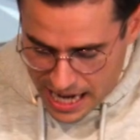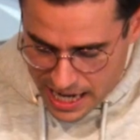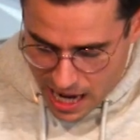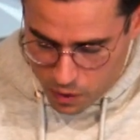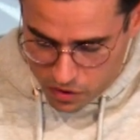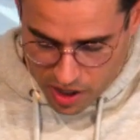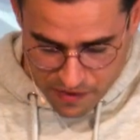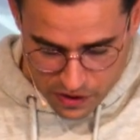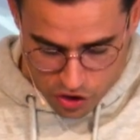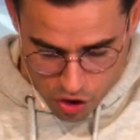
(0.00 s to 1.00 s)
and
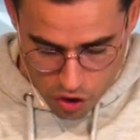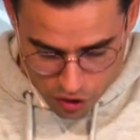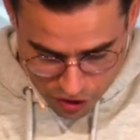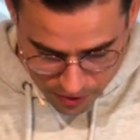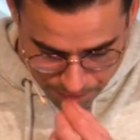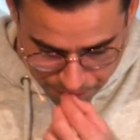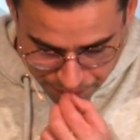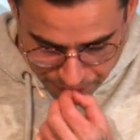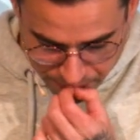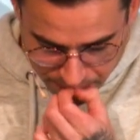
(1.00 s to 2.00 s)
outside the church.
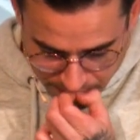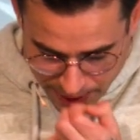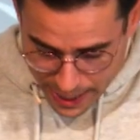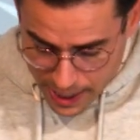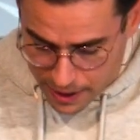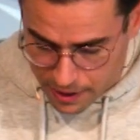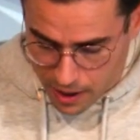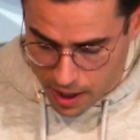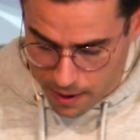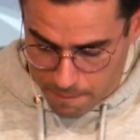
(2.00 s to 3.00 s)
And
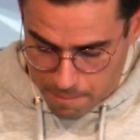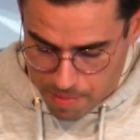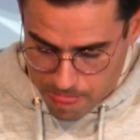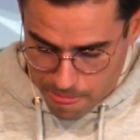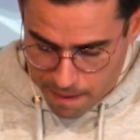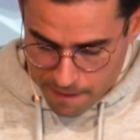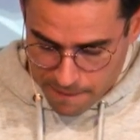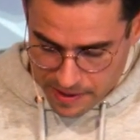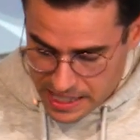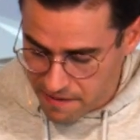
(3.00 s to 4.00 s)
um,
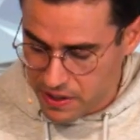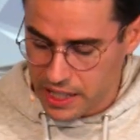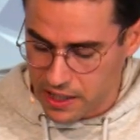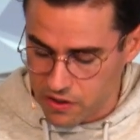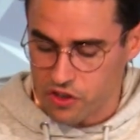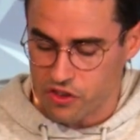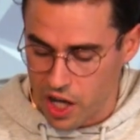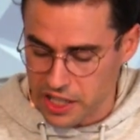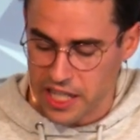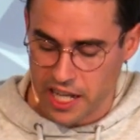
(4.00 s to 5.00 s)
even in
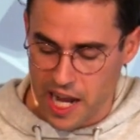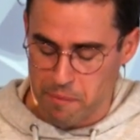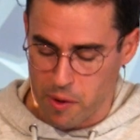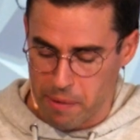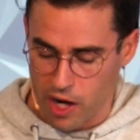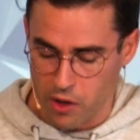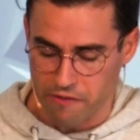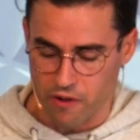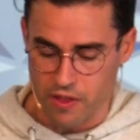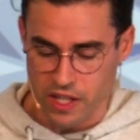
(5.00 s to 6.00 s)
studying and preparing
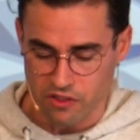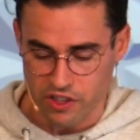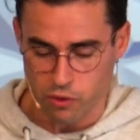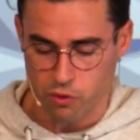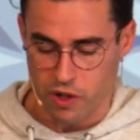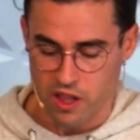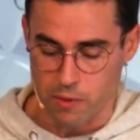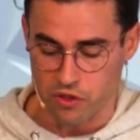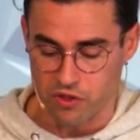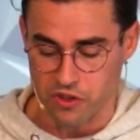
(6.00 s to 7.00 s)
for this, this was one of the
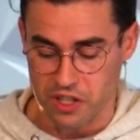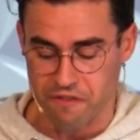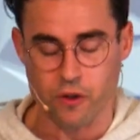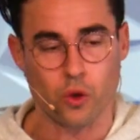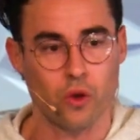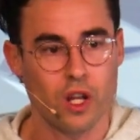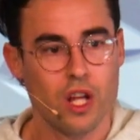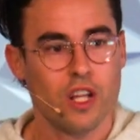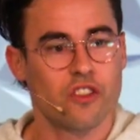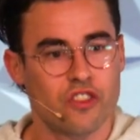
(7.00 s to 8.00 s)
most difficult
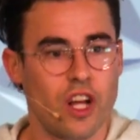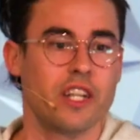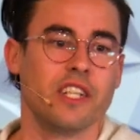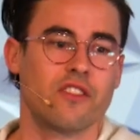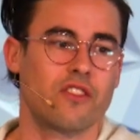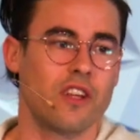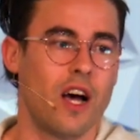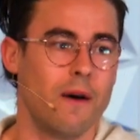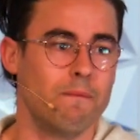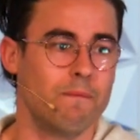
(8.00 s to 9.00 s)
studies
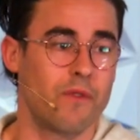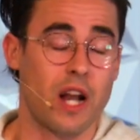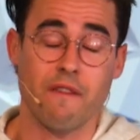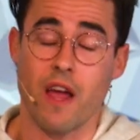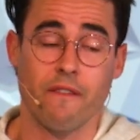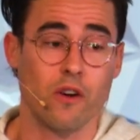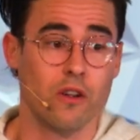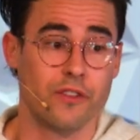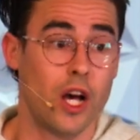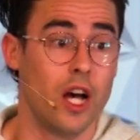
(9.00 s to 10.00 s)
um, that I've
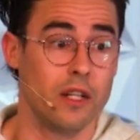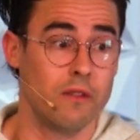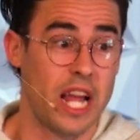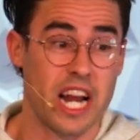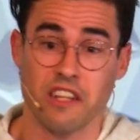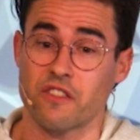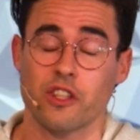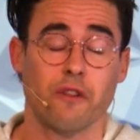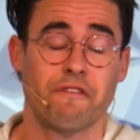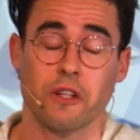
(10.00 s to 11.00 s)
ever done. And I
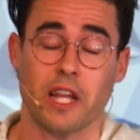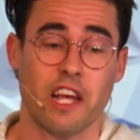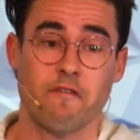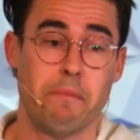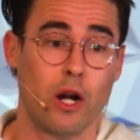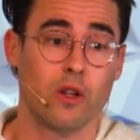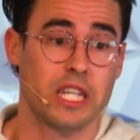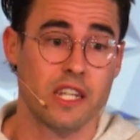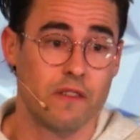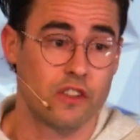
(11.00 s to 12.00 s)
still feel like I've barely
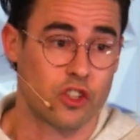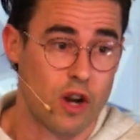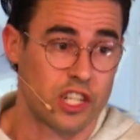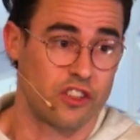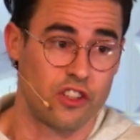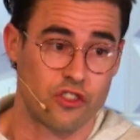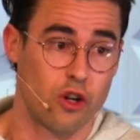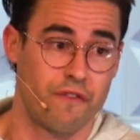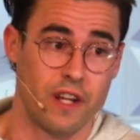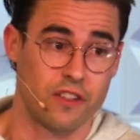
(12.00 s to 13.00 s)
even scratched the
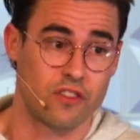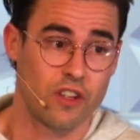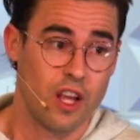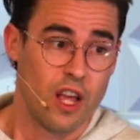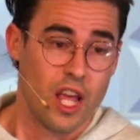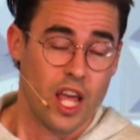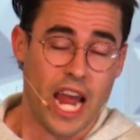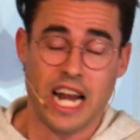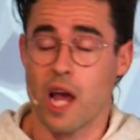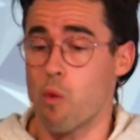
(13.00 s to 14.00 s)
surface.
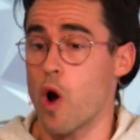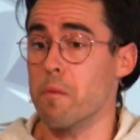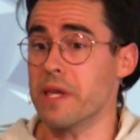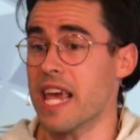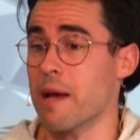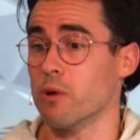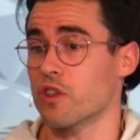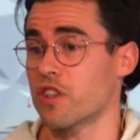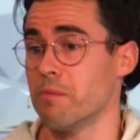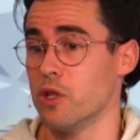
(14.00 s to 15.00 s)
And I won't be able
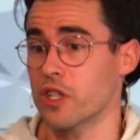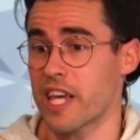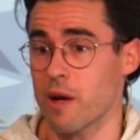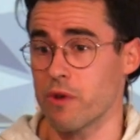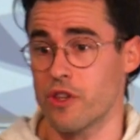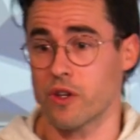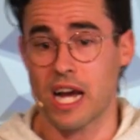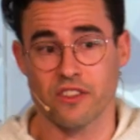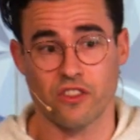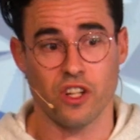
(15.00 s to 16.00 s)
to communicate with you
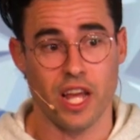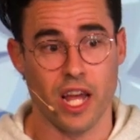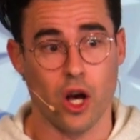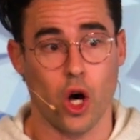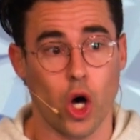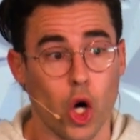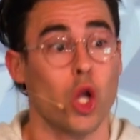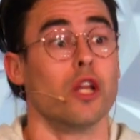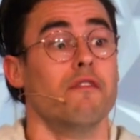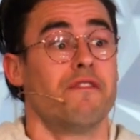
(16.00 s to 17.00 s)
guys today
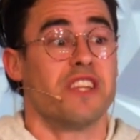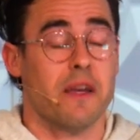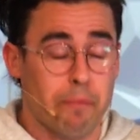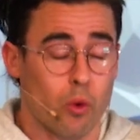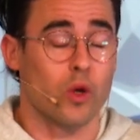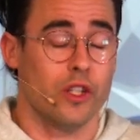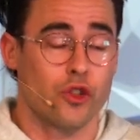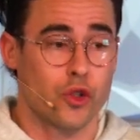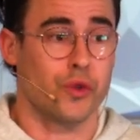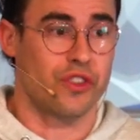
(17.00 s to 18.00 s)
all of the important
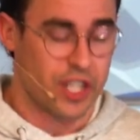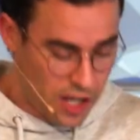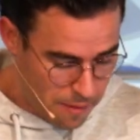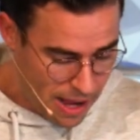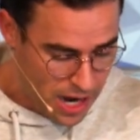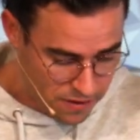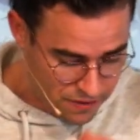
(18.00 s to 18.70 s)
truths that come out